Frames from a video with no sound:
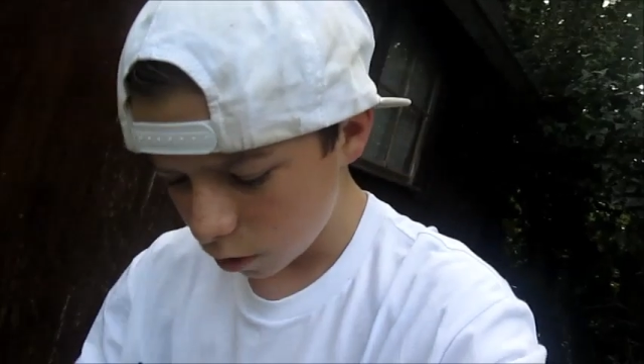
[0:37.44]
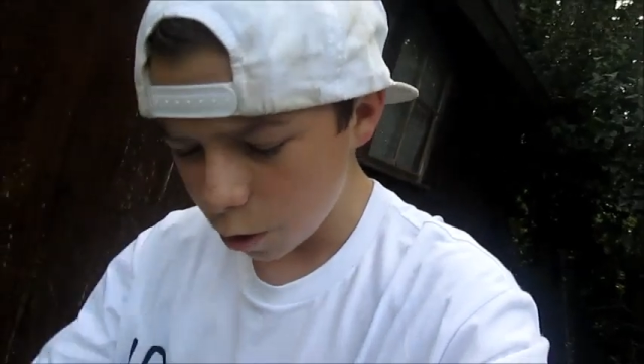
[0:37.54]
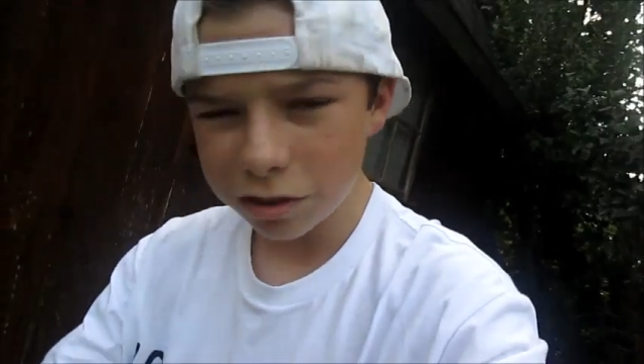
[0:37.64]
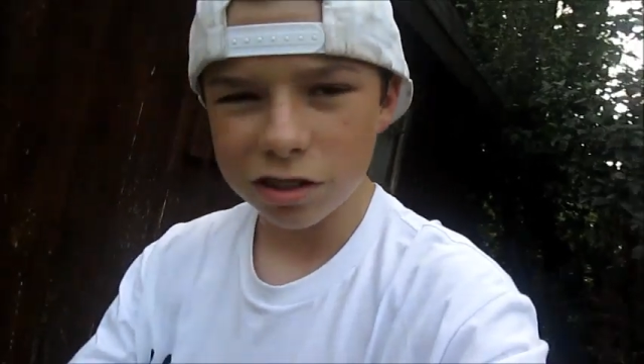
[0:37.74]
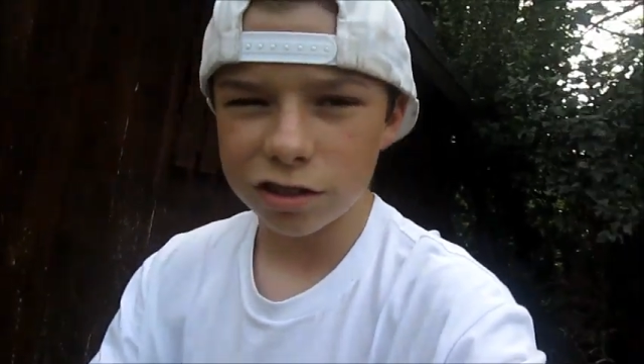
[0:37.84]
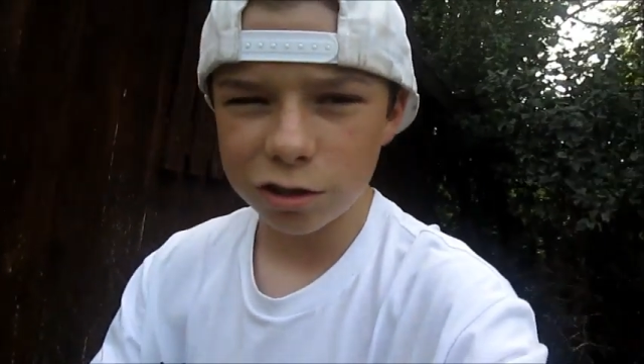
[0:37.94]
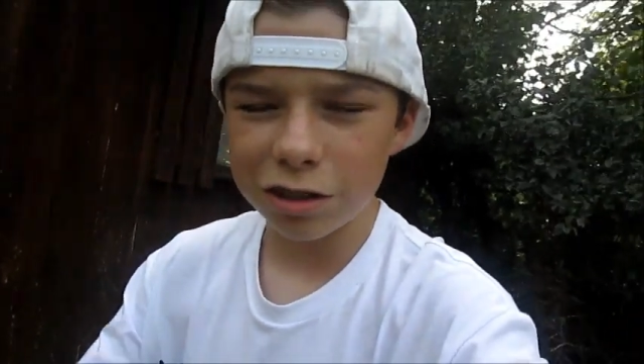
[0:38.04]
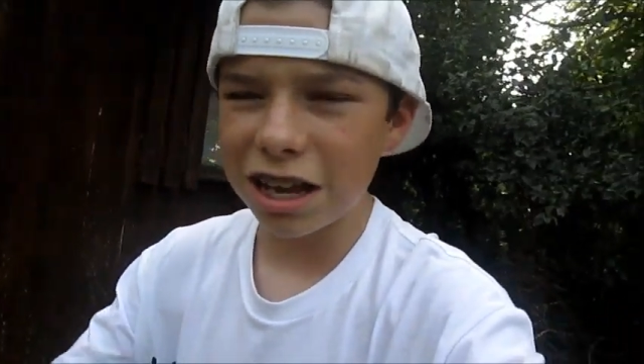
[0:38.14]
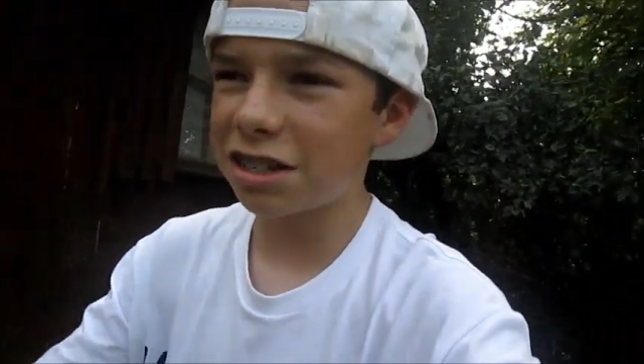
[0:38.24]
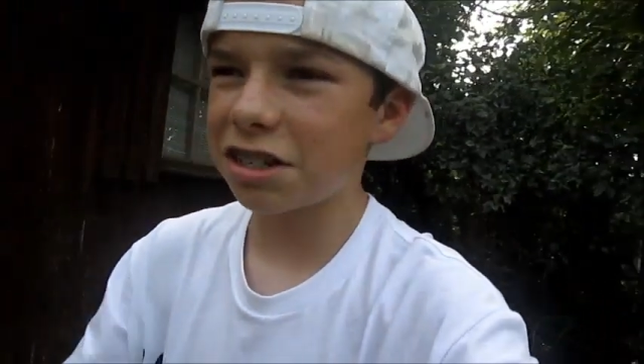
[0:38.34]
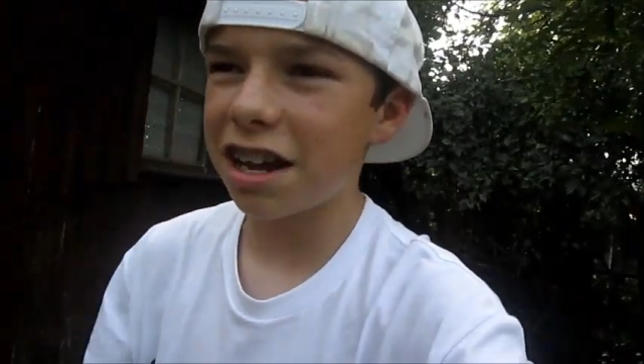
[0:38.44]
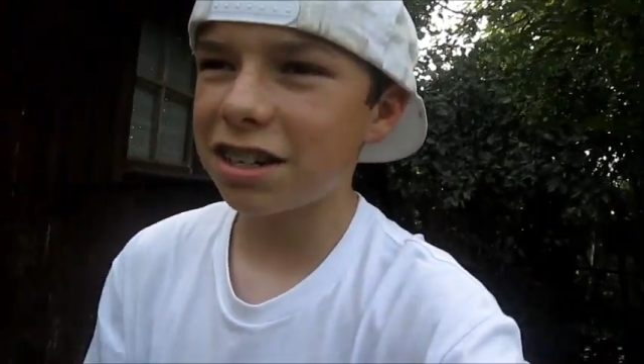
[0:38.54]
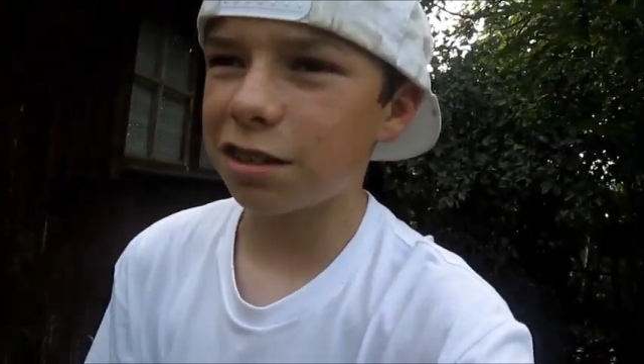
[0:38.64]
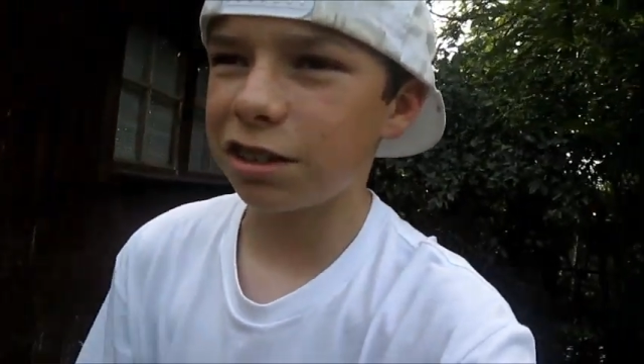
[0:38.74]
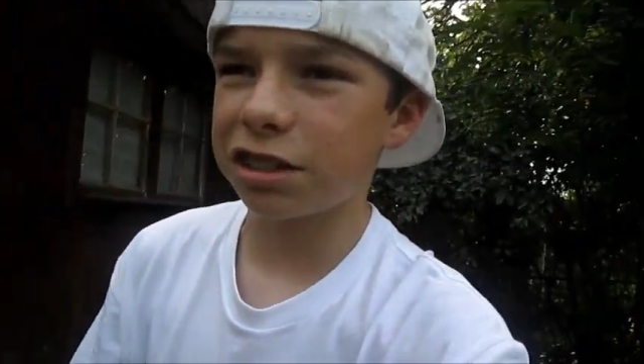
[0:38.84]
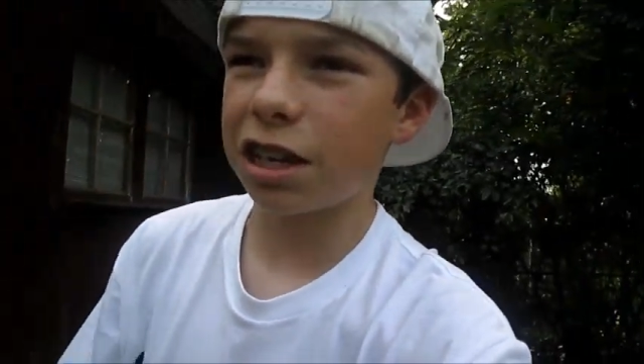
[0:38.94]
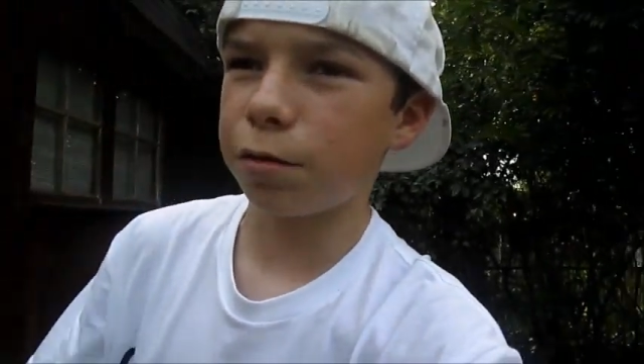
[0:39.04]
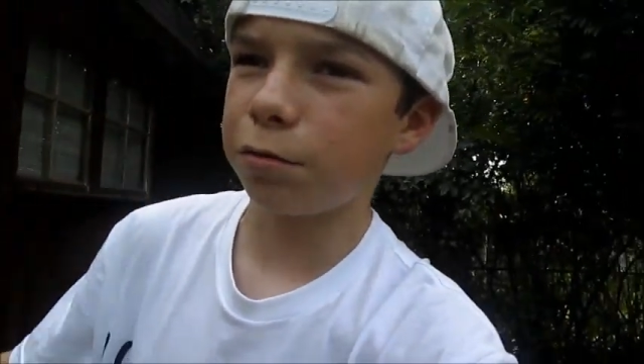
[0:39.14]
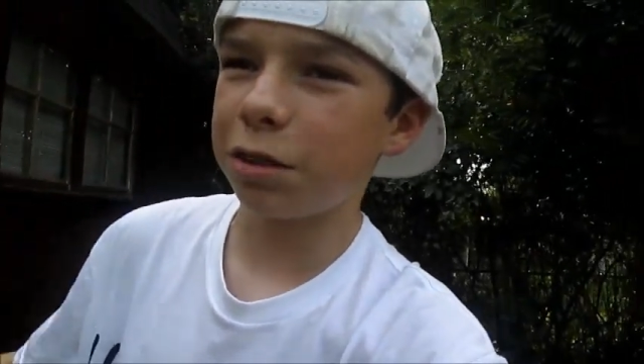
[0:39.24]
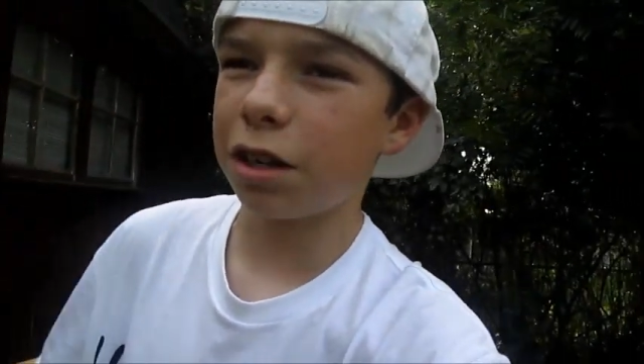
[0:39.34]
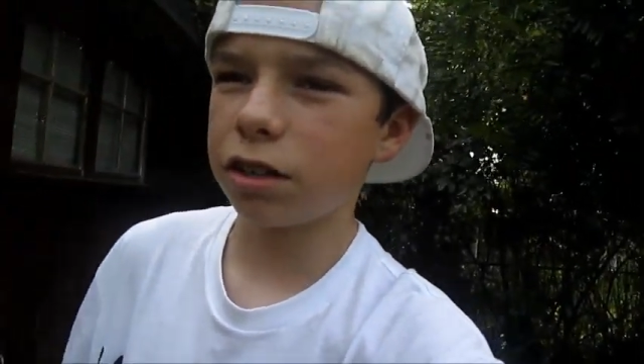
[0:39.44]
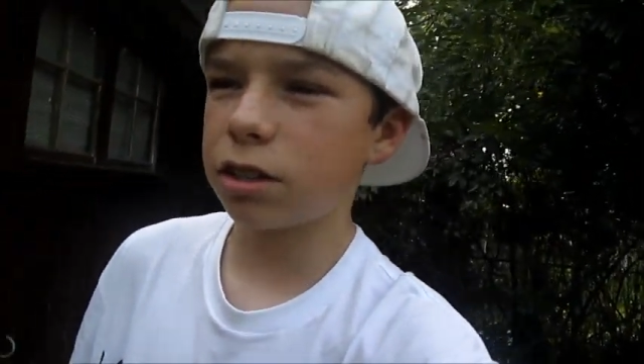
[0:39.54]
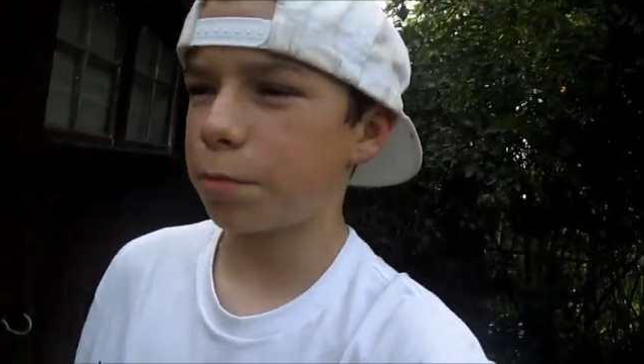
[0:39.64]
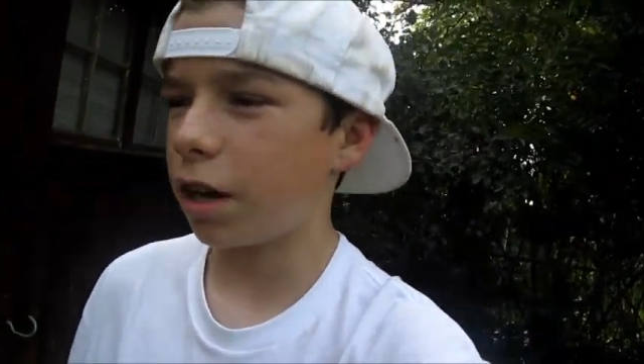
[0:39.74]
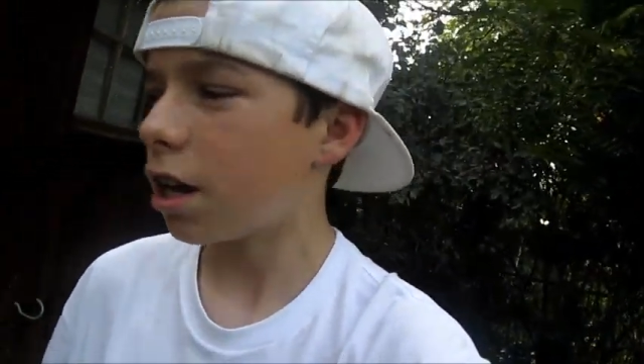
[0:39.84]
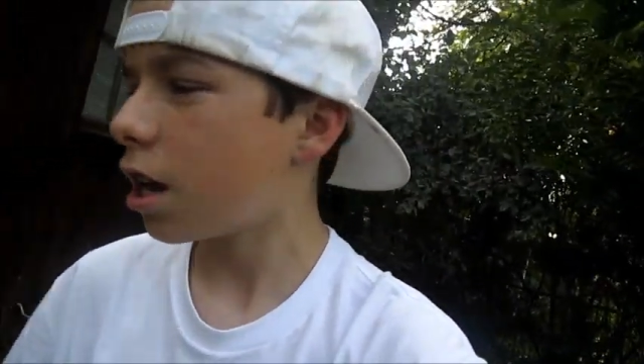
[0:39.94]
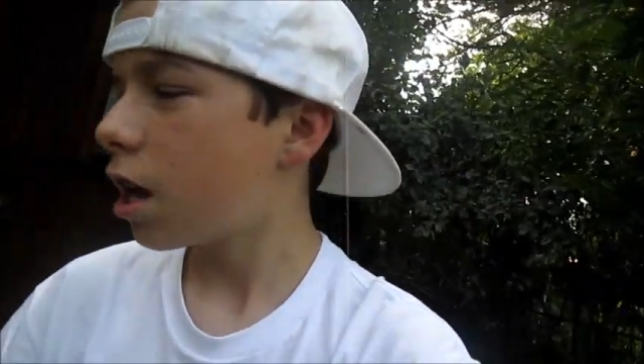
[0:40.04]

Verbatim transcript: know what to do yesterday, so I just came over there on the spot.